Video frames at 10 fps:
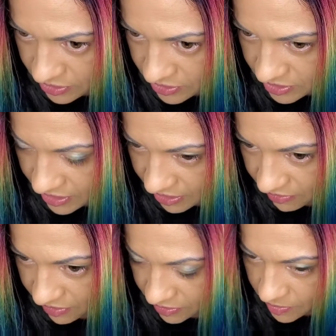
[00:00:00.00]
just the hair
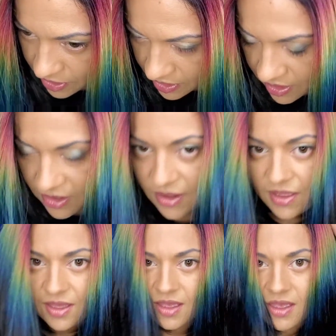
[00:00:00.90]
around the part.
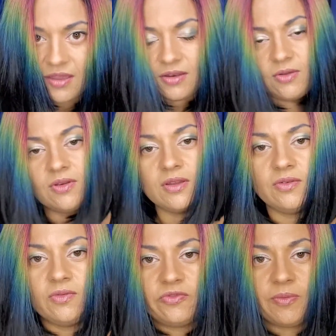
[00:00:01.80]
And you can
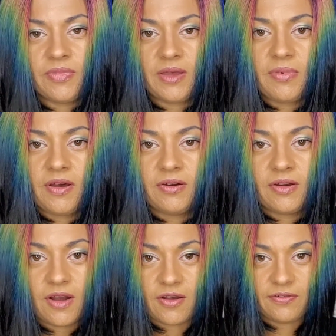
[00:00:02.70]
rub that
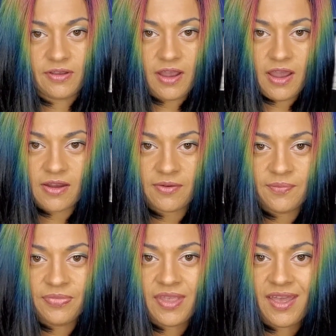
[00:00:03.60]
powder off your hair.
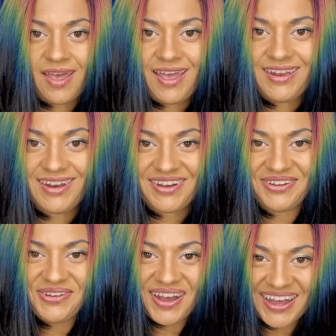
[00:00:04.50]
And now
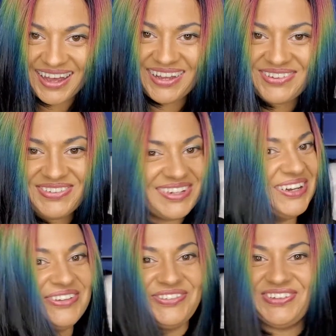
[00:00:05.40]
you have
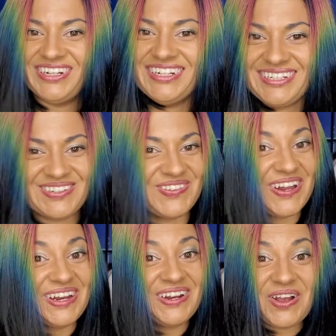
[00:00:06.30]
a finished,
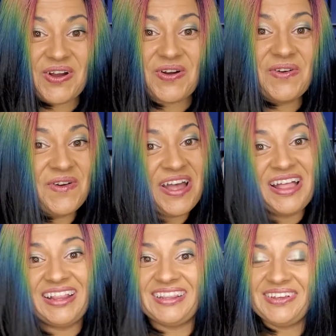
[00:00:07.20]
ready to go
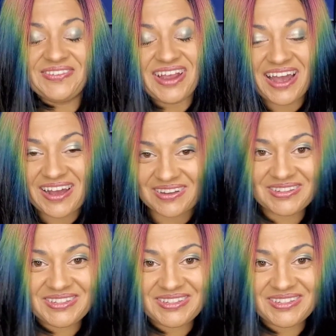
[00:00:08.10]
leave your house